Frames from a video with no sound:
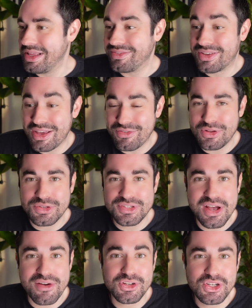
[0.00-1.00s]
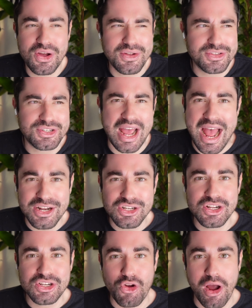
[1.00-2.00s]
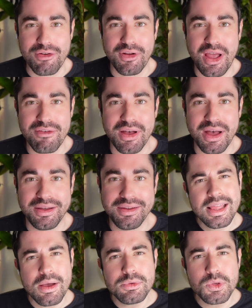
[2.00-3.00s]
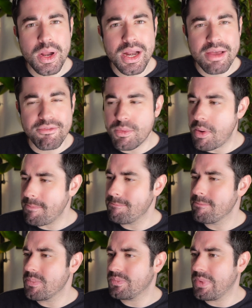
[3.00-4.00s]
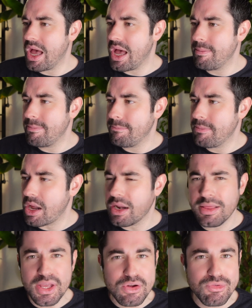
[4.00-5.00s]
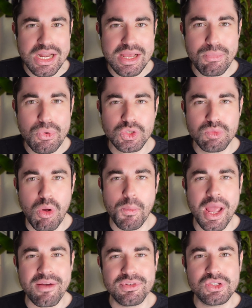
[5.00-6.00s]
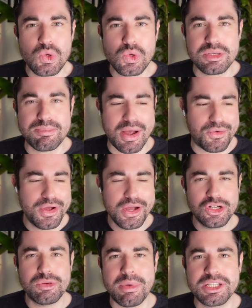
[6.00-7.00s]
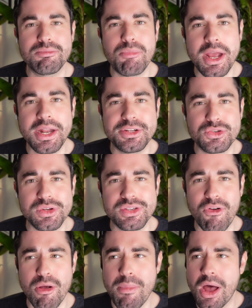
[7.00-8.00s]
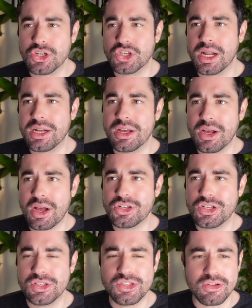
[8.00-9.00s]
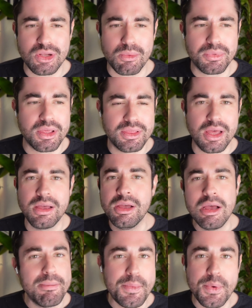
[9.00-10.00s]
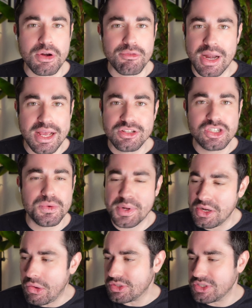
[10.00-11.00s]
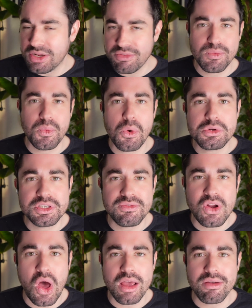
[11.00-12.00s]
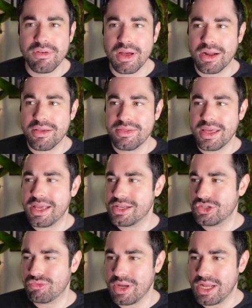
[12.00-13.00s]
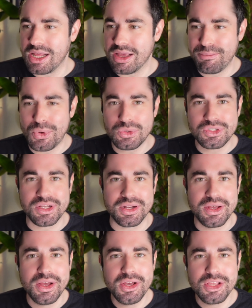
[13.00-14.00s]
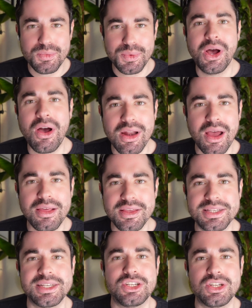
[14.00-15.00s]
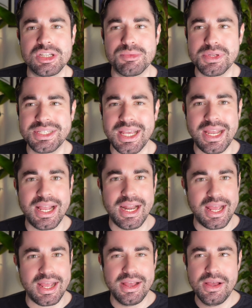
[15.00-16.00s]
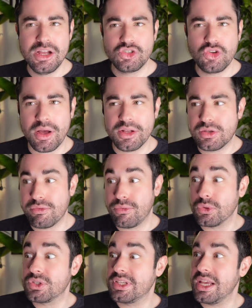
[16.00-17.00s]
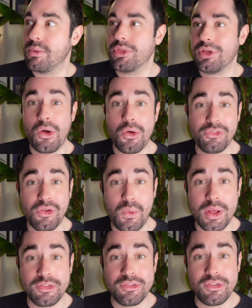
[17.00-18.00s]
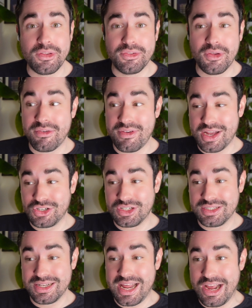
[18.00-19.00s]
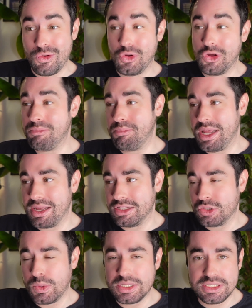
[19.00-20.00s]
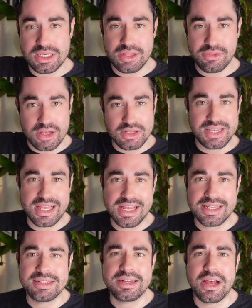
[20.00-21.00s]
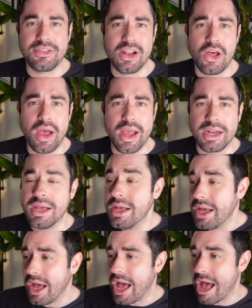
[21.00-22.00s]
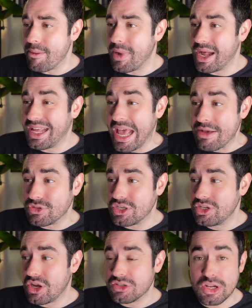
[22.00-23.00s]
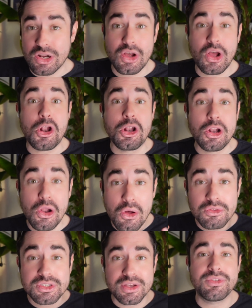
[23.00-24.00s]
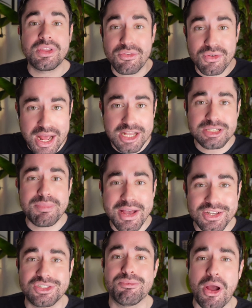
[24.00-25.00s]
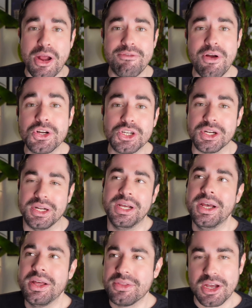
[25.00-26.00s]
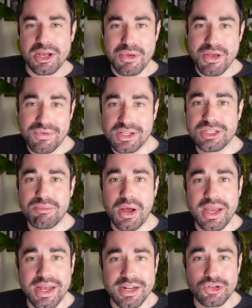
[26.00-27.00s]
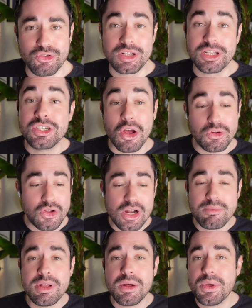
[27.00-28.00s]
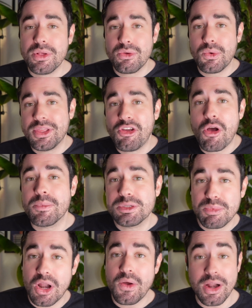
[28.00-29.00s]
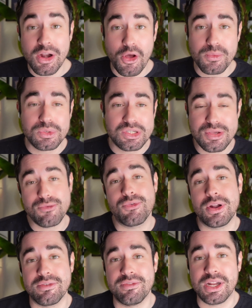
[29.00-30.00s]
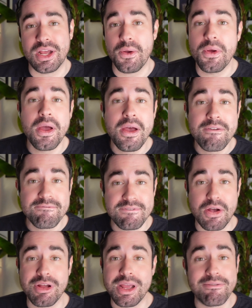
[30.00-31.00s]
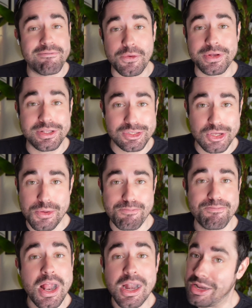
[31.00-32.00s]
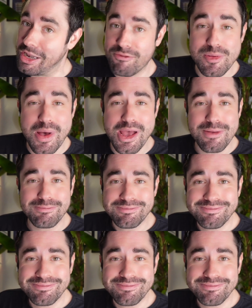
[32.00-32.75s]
You've given yourself a chance to actually try and recover. That was quite a heavy one. But I think a really important one. We haven't talked about traumatic brain injuries very much, and concussions are something that people can relate to in lots of different walks of life. And I think it's really important that we highlight these issues, particularly trying to foresee what the consequences of actions now could be in 20, 30 years down the line. And it gave us a chance to look at lots of different aspects of brain function that can be affected by head injuries. So do let me know what you thought in the comments below, and I will see you for another video very, very soon. Love you, bye.